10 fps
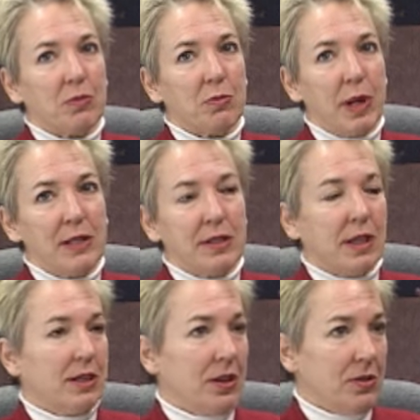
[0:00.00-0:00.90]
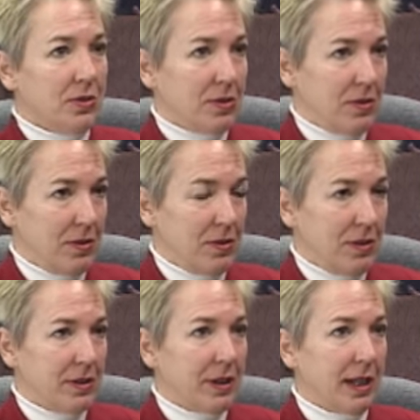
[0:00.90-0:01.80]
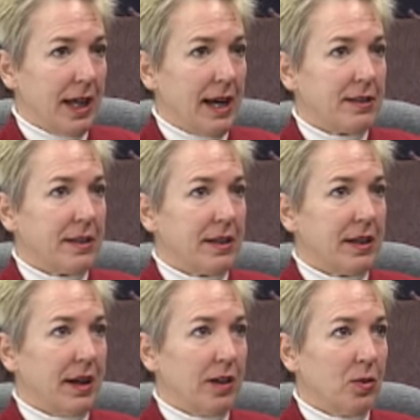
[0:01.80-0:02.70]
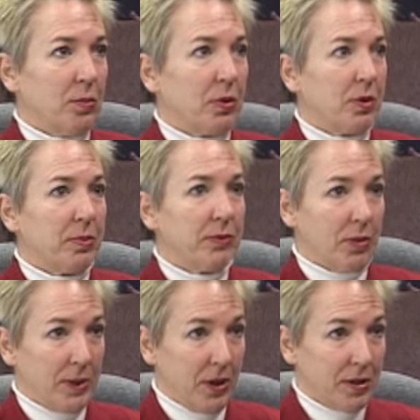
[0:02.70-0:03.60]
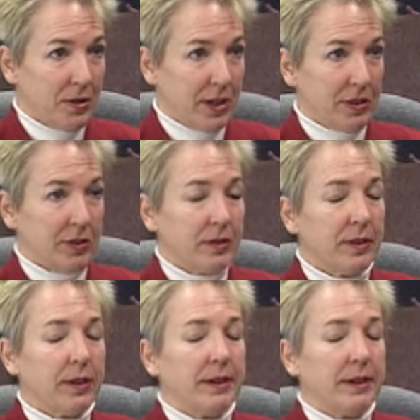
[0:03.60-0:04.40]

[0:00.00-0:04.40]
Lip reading: Wednesday is a class at the Eichelberger Performing Arts Center.